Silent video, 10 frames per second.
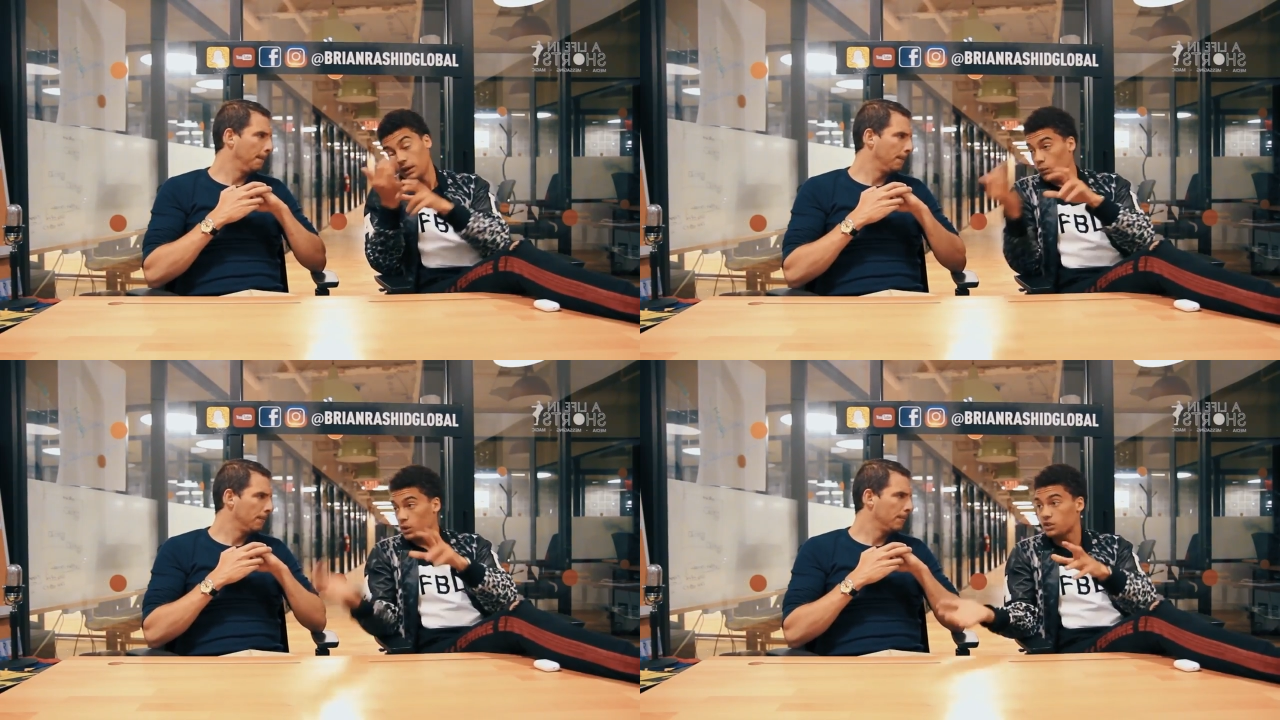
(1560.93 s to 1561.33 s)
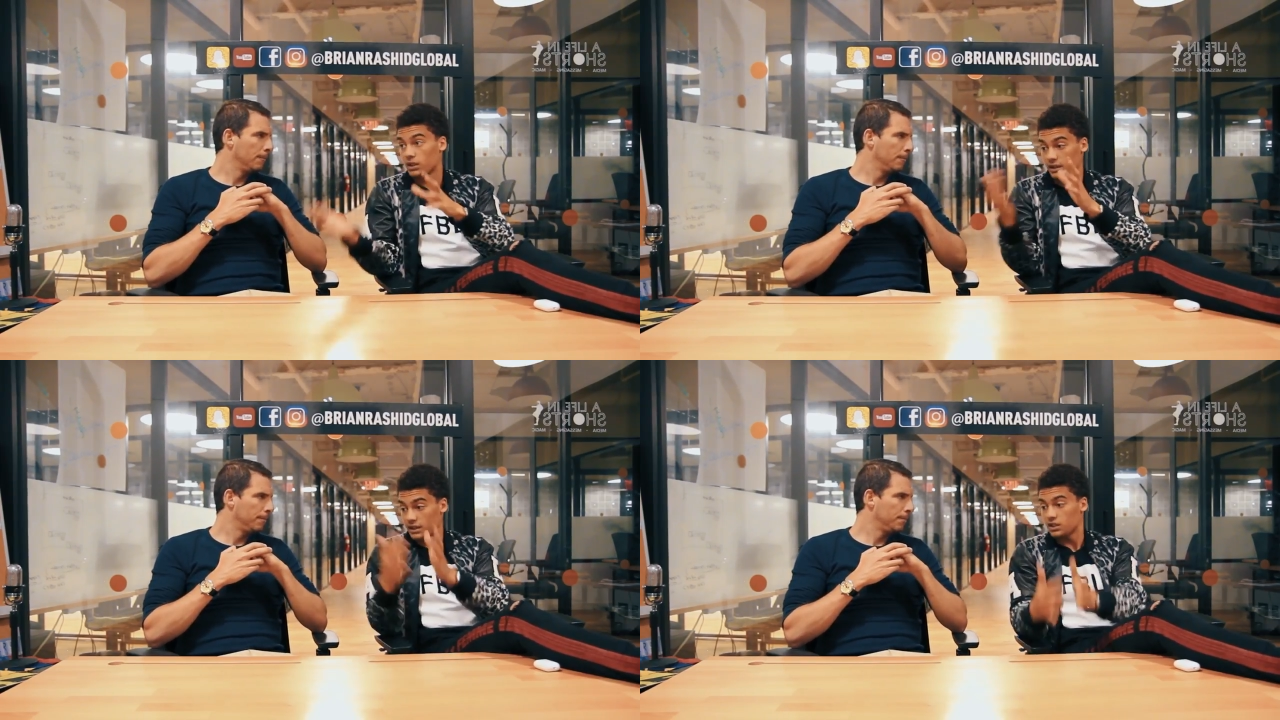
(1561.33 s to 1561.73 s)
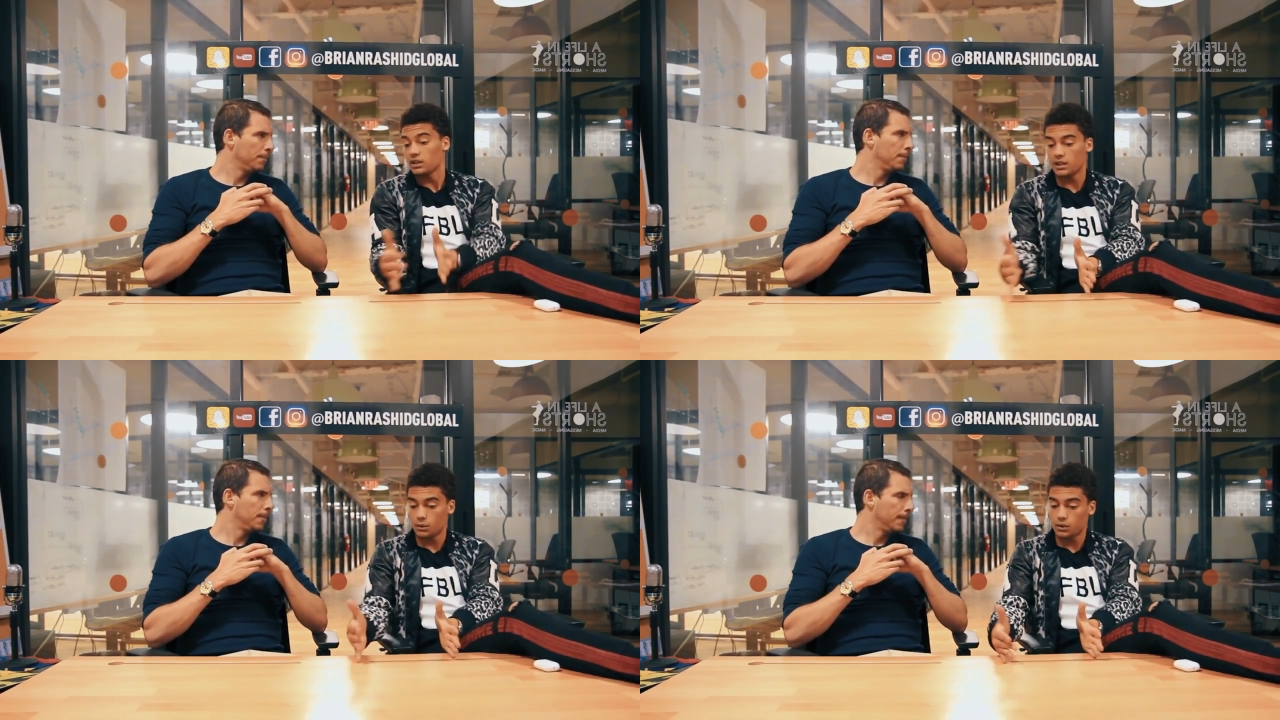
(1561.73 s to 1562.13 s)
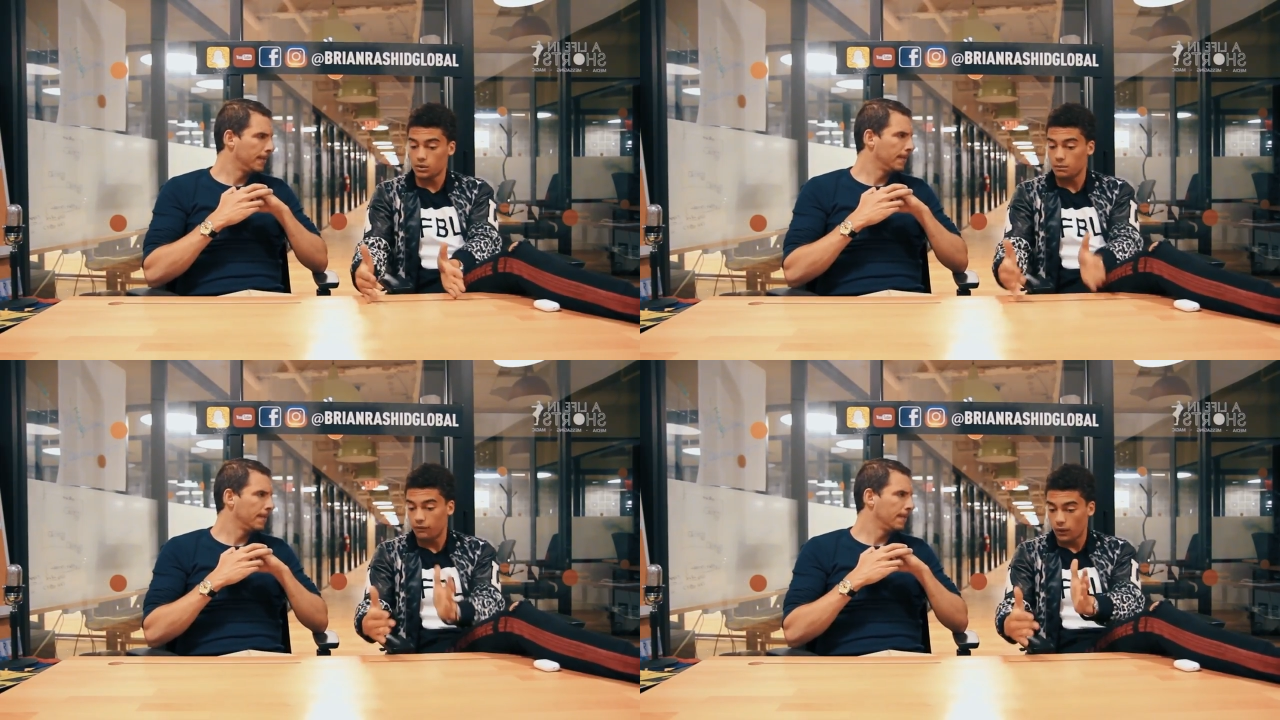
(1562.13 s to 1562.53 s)
Speaker 1: which initially they were
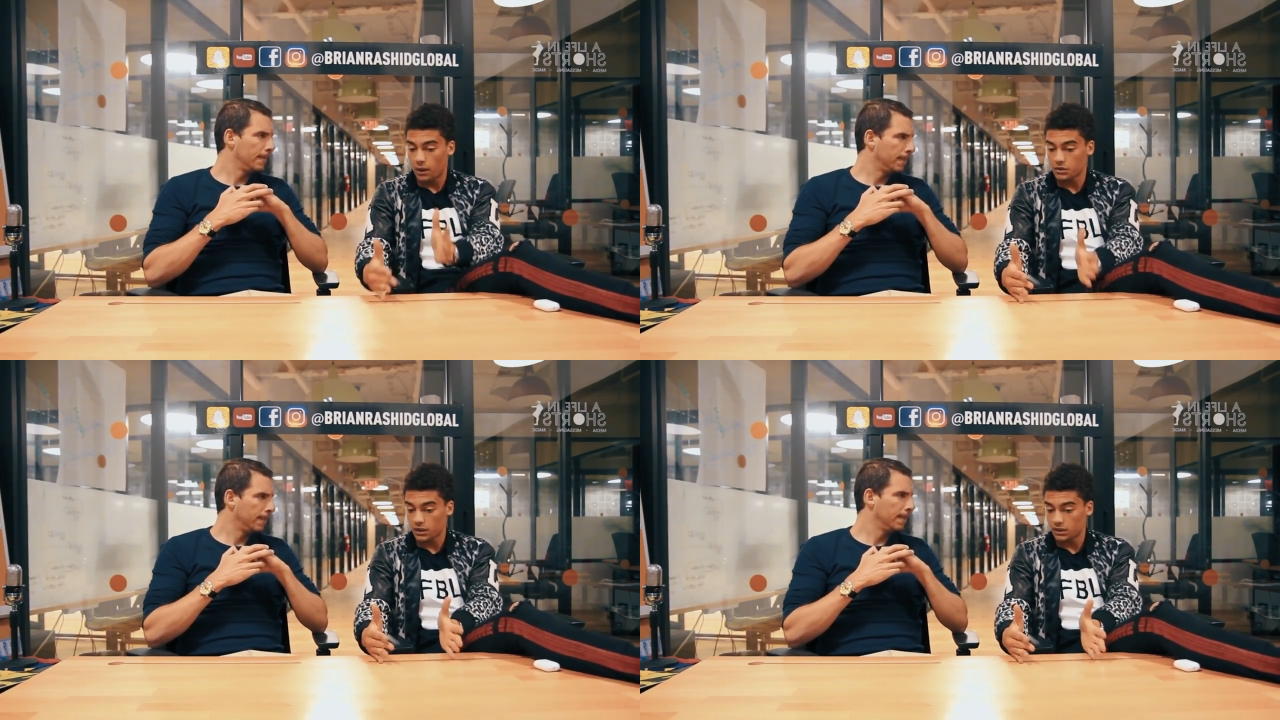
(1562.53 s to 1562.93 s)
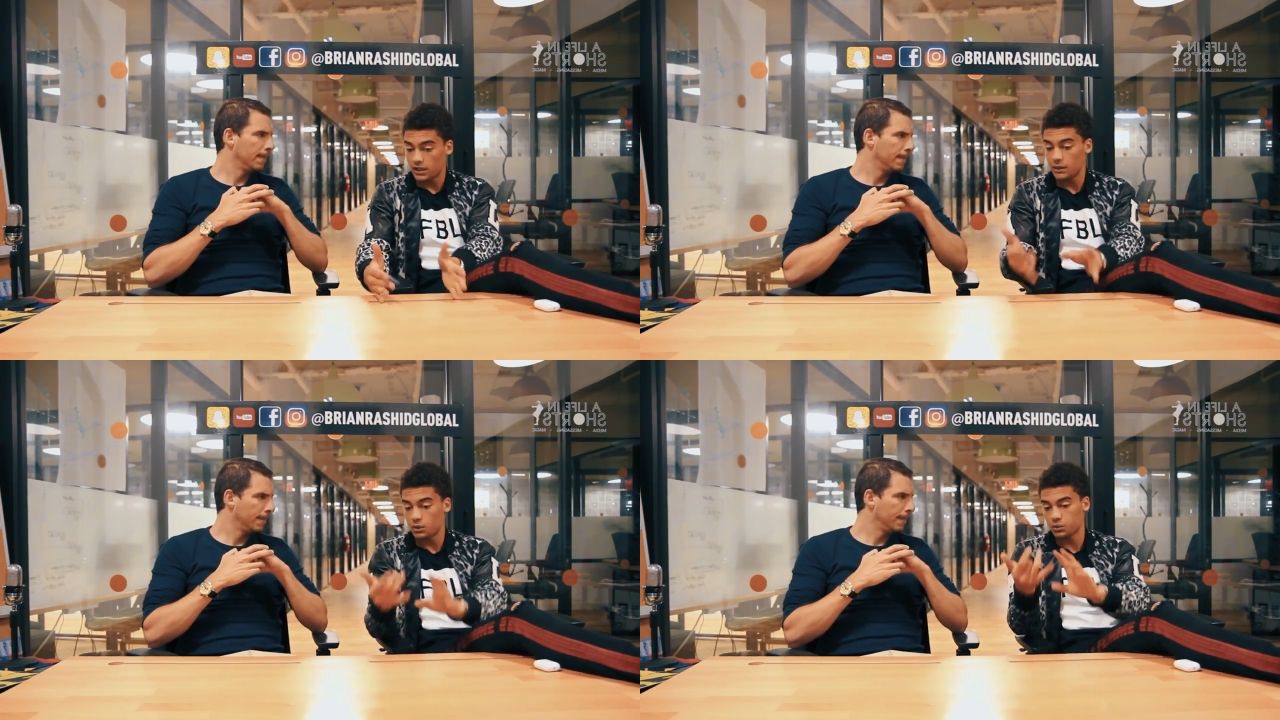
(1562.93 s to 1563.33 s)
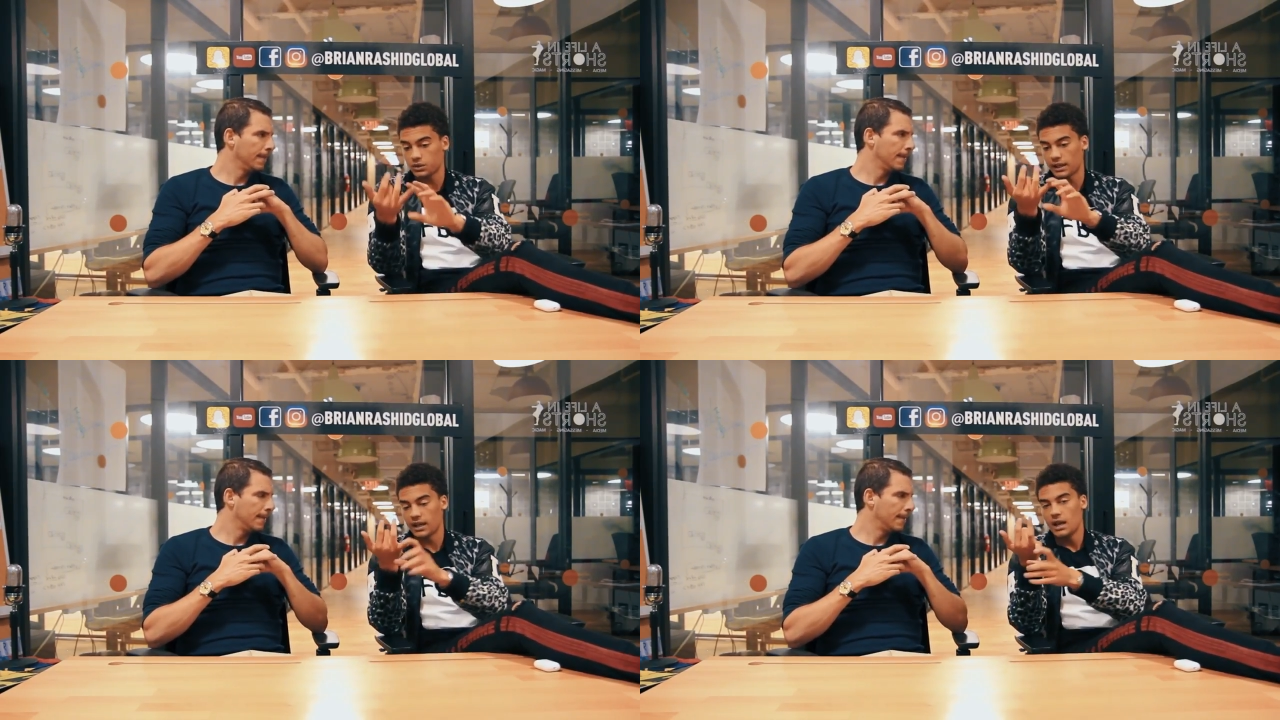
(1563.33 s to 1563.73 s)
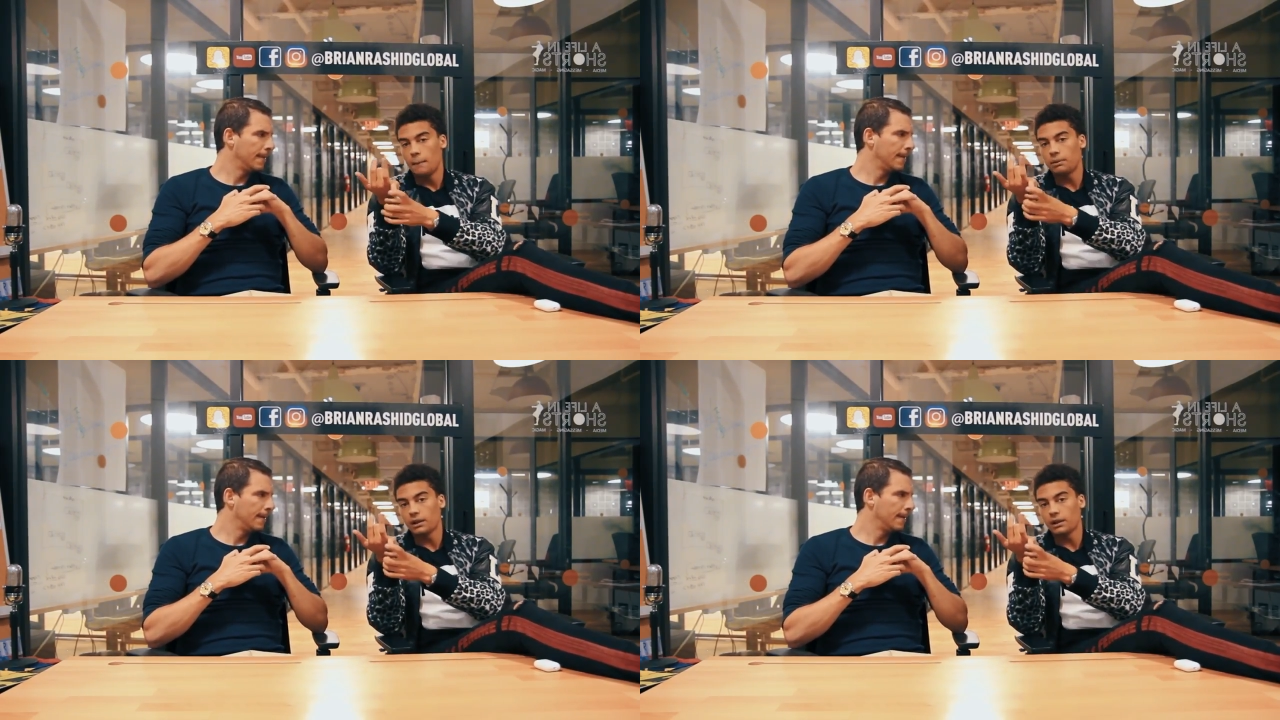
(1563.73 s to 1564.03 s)
doing before I was on the team, which was like